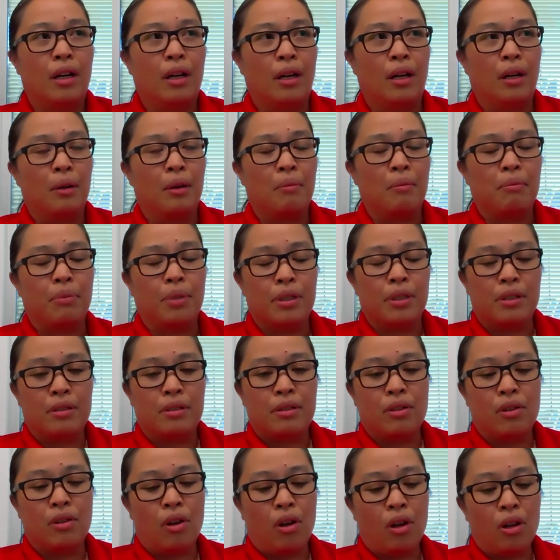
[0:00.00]
Um,
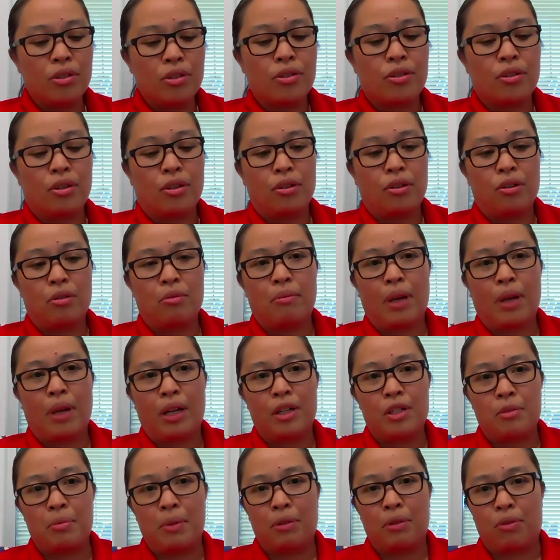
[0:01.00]
but also
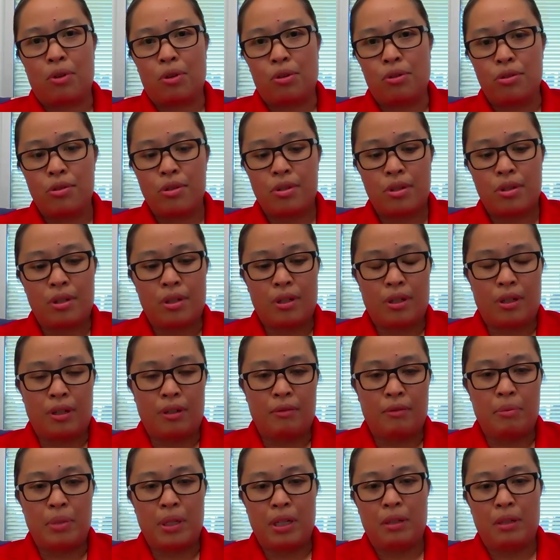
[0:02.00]
management roles.
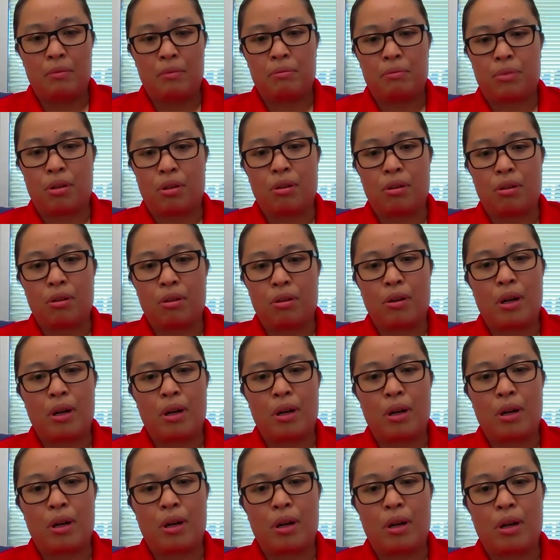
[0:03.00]
Uh, I've been in program
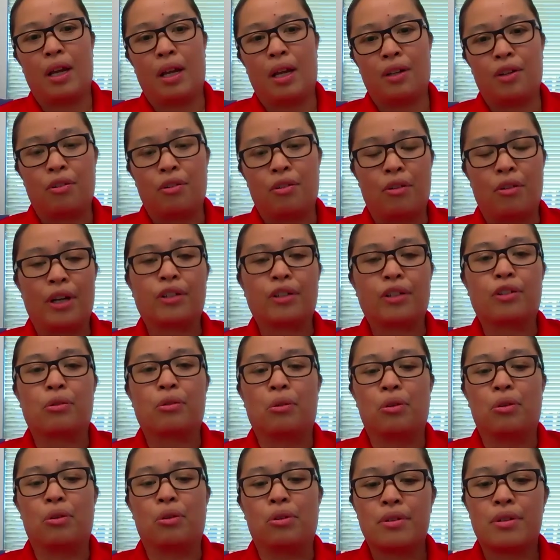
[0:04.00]
management and
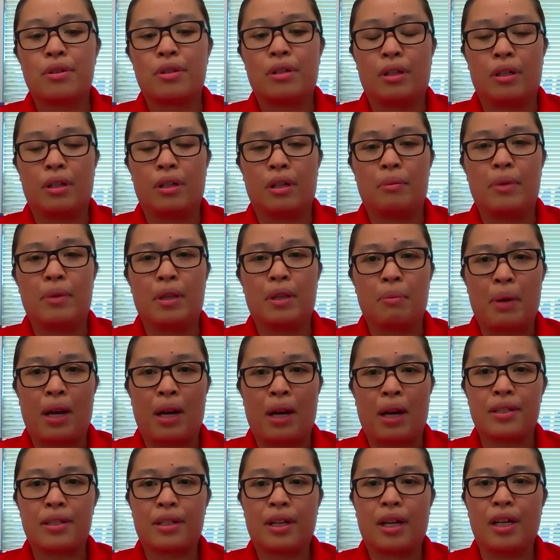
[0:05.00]
director roles um, in the
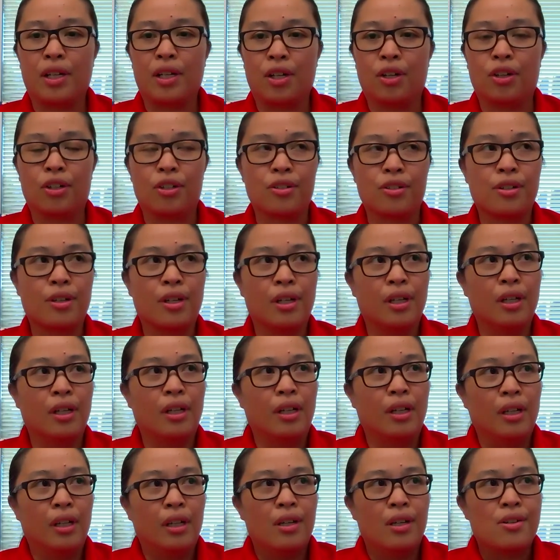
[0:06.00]
past eight years.
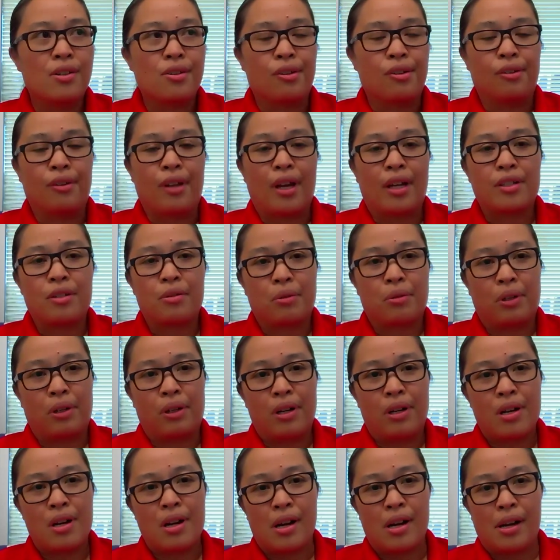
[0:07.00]
So that's
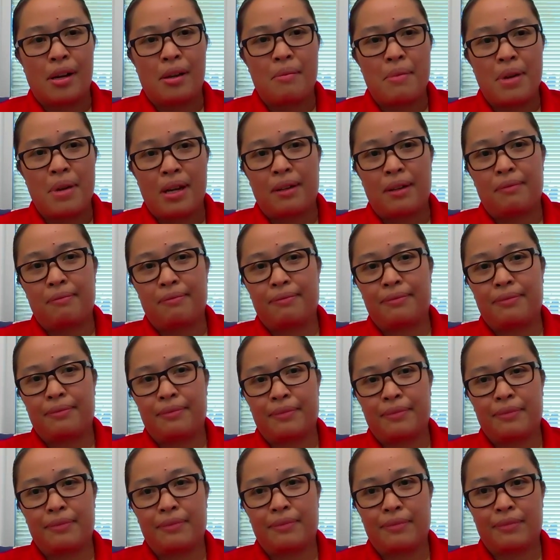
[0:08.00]
where I am at.
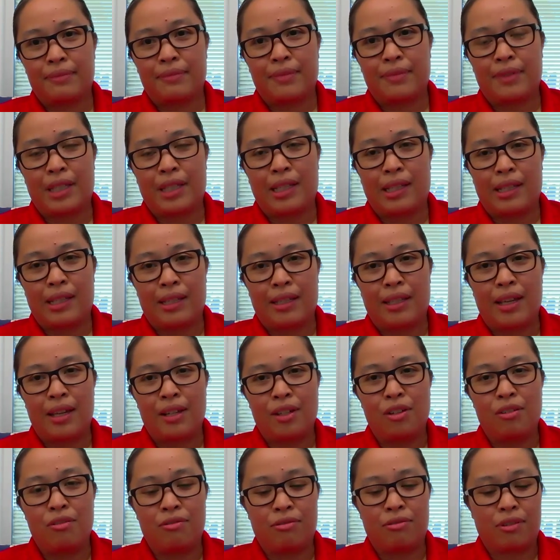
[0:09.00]

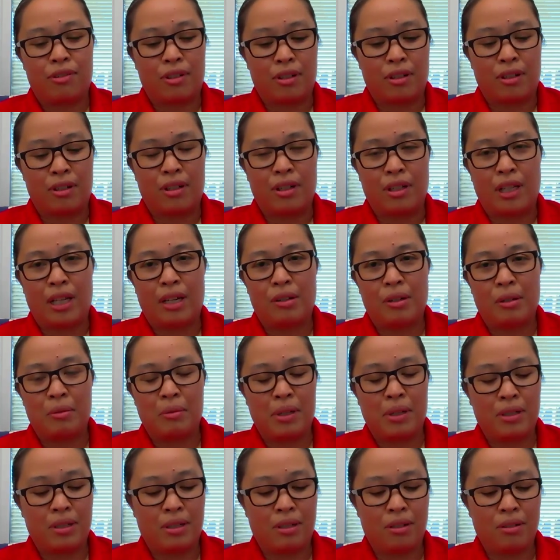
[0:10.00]
Thank you mm-hmm. for
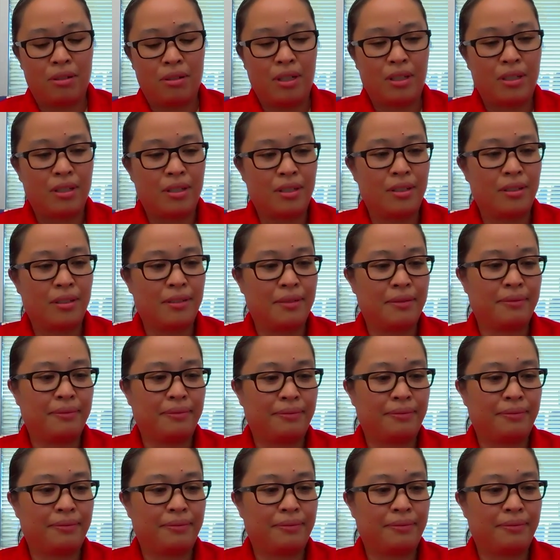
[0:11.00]
allowing me to do this.